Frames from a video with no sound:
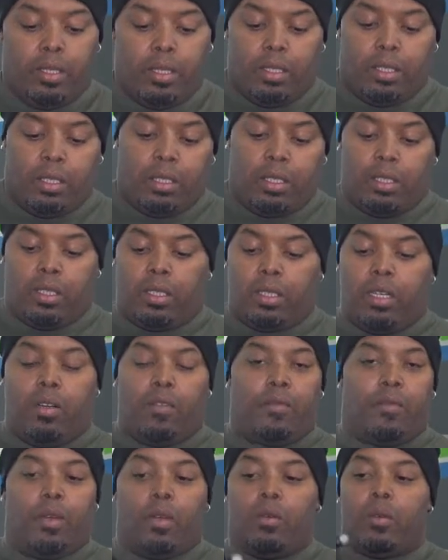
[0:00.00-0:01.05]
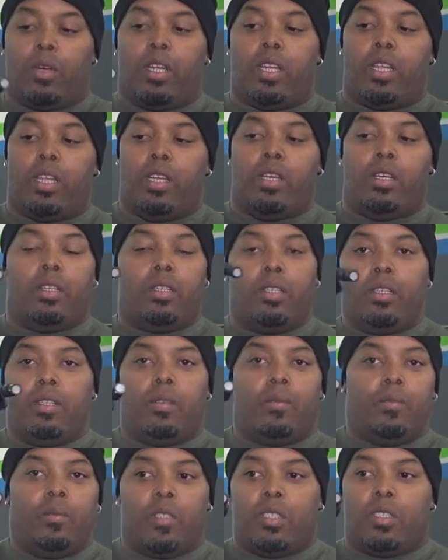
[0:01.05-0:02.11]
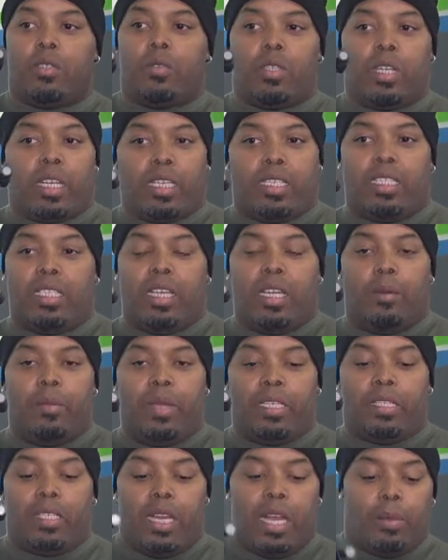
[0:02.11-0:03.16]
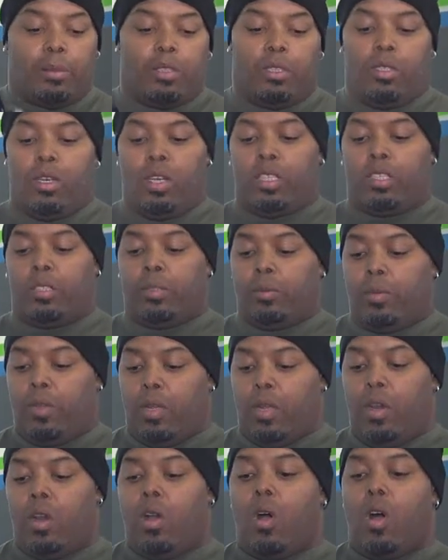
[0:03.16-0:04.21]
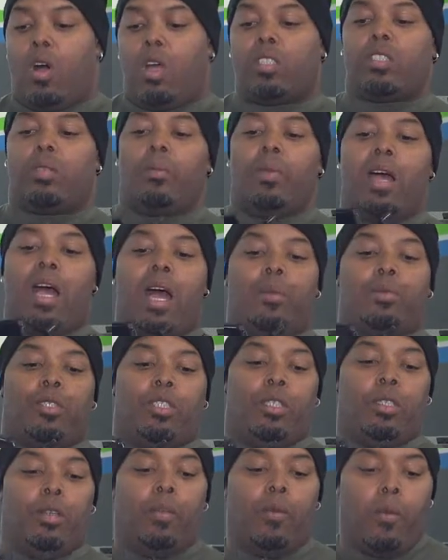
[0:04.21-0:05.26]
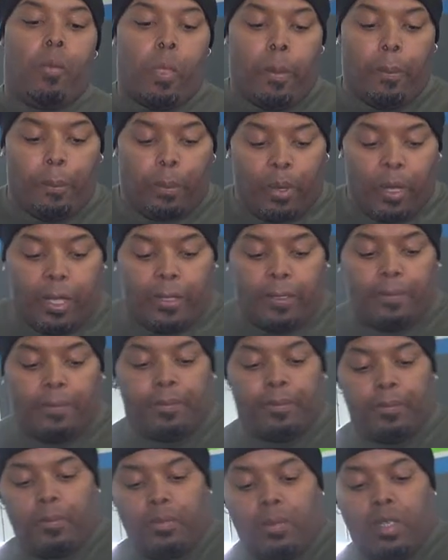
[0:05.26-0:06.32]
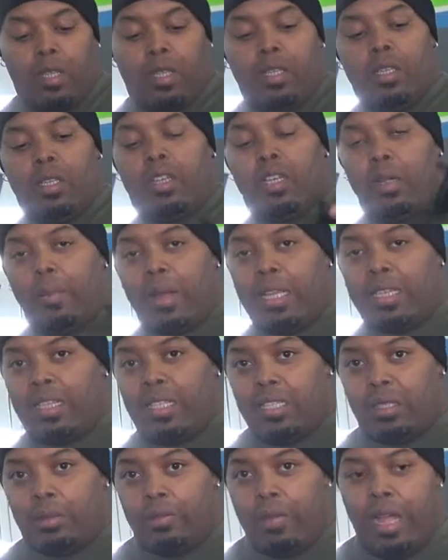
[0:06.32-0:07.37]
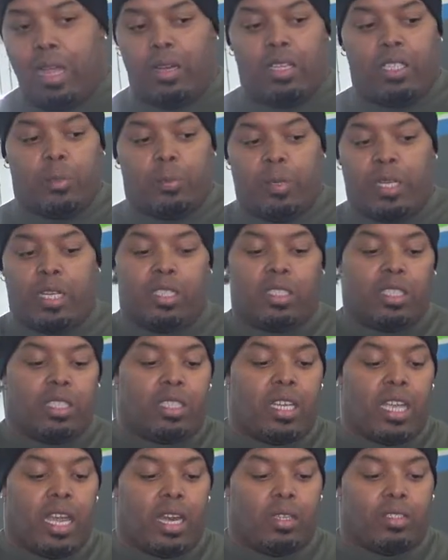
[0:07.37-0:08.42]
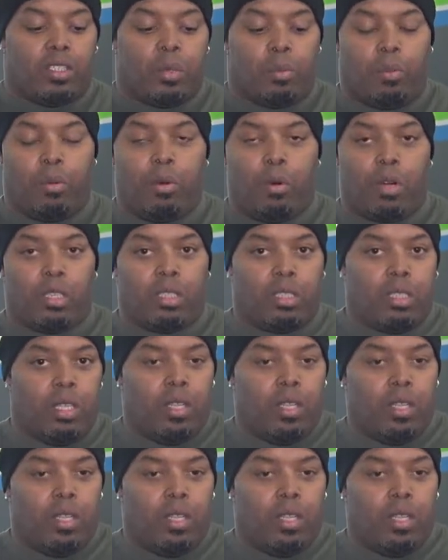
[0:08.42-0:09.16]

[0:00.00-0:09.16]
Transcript: It's on the cell phone right here. This is, like I said, makes an option awesome, awesome option. But the thing about this mount is because it's got a support